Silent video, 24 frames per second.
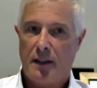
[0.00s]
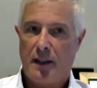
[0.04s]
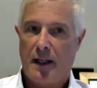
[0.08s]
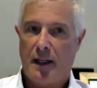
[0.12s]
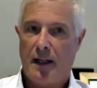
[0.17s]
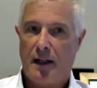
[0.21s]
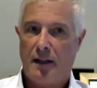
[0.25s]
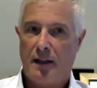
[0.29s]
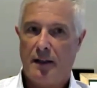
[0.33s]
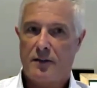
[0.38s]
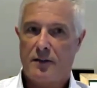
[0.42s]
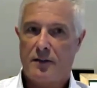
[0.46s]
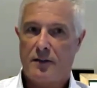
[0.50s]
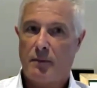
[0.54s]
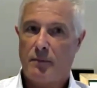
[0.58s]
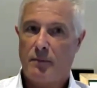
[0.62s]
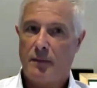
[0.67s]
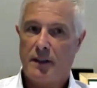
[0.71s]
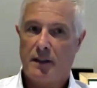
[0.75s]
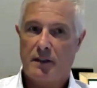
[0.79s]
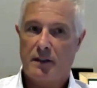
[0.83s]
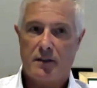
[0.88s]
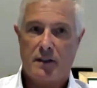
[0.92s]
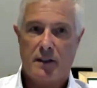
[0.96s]
And it's
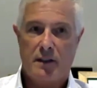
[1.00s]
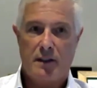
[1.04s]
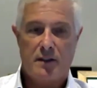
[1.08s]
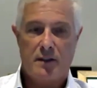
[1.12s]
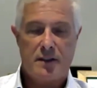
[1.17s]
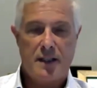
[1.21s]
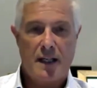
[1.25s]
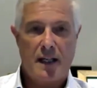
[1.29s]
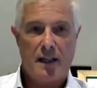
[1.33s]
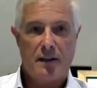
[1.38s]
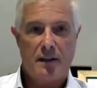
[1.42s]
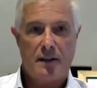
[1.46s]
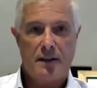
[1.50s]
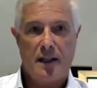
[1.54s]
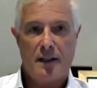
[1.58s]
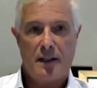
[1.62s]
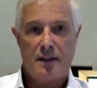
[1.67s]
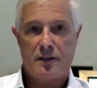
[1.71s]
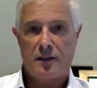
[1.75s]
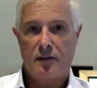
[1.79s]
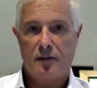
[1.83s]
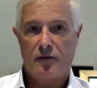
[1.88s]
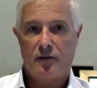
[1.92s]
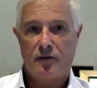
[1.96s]
something that's going to stand the
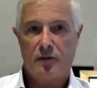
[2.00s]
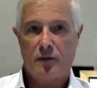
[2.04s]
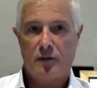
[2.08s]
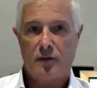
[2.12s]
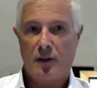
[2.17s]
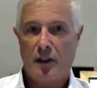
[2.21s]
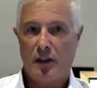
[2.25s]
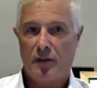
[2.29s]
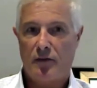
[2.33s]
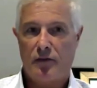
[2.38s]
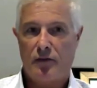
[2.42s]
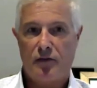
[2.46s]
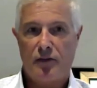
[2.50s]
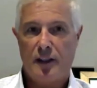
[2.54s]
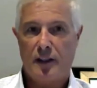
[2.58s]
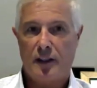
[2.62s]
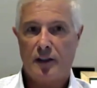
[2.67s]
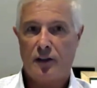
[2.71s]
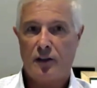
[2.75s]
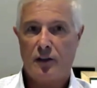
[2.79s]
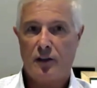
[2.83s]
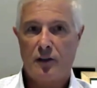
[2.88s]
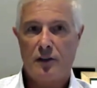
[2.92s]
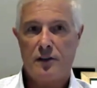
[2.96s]
test of
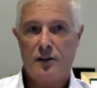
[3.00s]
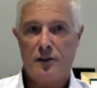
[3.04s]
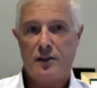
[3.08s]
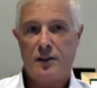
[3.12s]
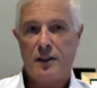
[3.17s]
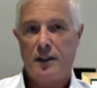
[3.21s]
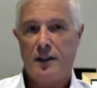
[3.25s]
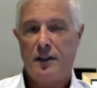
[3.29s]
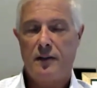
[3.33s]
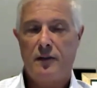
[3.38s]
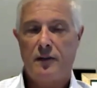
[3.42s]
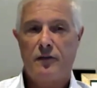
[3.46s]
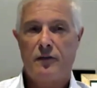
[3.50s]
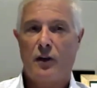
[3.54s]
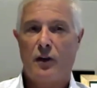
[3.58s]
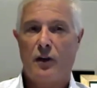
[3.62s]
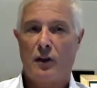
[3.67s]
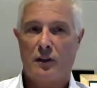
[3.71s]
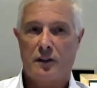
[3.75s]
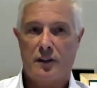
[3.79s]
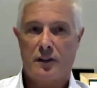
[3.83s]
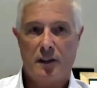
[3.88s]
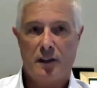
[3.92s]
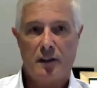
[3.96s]
fiat currency
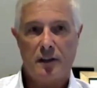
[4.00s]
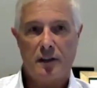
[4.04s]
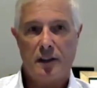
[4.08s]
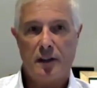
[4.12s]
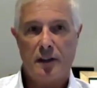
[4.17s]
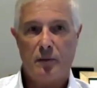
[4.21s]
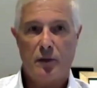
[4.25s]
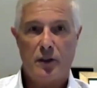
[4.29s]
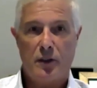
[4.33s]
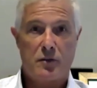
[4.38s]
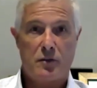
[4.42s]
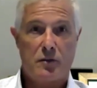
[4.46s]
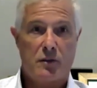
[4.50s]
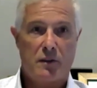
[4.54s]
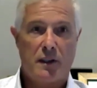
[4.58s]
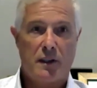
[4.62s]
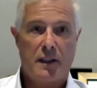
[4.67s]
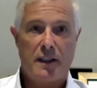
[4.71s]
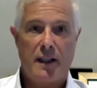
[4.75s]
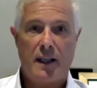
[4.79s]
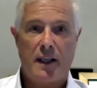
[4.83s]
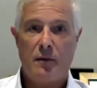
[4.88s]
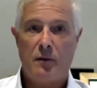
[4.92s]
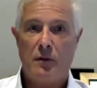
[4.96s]
volatility, which
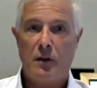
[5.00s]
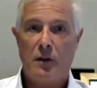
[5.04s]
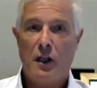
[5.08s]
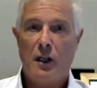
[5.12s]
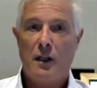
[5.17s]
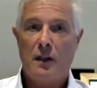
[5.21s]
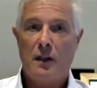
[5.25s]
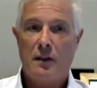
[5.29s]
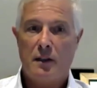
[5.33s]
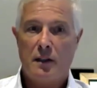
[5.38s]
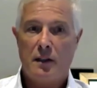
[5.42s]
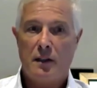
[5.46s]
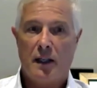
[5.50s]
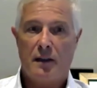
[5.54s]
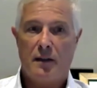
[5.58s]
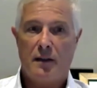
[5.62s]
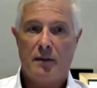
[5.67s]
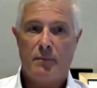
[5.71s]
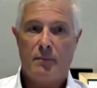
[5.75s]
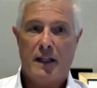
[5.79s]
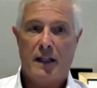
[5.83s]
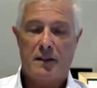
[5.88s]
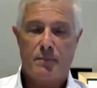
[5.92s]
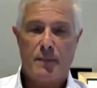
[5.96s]
again, that,
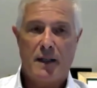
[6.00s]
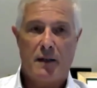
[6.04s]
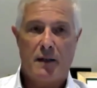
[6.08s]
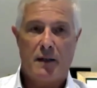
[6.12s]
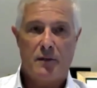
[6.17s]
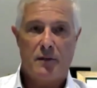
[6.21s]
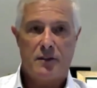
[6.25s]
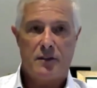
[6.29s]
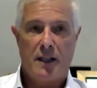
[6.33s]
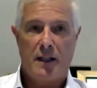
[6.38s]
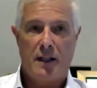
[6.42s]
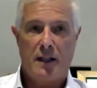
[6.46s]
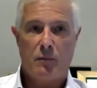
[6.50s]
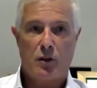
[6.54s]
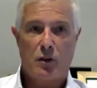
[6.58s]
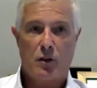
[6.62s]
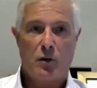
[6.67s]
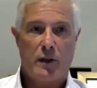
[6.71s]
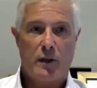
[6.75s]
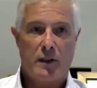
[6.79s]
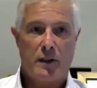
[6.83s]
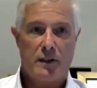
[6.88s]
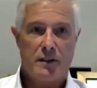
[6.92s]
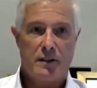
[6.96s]
as Matt was saying, we're
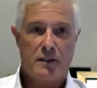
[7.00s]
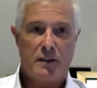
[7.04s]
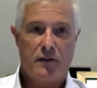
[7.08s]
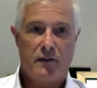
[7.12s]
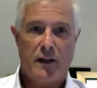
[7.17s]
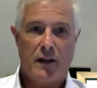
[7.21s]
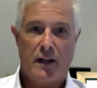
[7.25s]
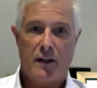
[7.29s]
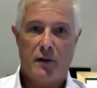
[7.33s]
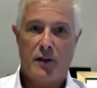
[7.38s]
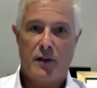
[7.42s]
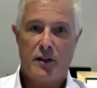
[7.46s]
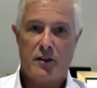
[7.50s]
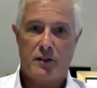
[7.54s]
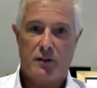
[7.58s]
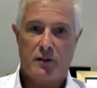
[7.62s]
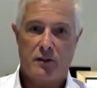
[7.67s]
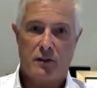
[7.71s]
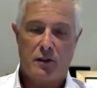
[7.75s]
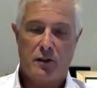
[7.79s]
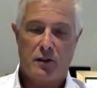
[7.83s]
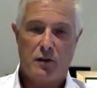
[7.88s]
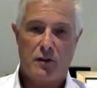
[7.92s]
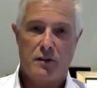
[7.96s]
going to these
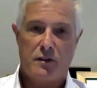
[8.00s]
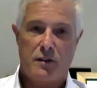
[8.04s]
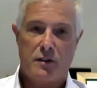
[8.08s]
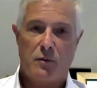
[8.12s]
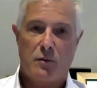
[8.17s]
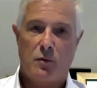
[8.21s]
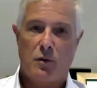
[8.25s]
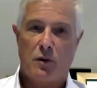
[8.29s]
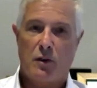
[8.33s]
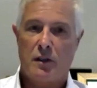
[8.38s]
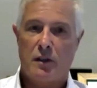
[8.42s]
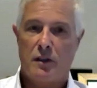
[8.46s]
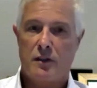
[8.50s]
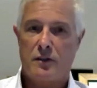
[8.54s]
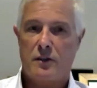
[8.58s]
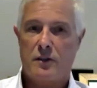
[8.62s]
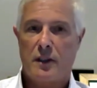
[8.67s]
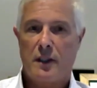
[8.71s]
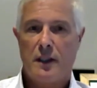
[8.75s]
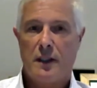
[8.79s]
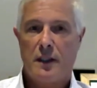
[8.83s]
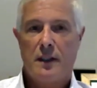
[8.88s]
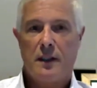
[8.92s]
devaluation currency wars.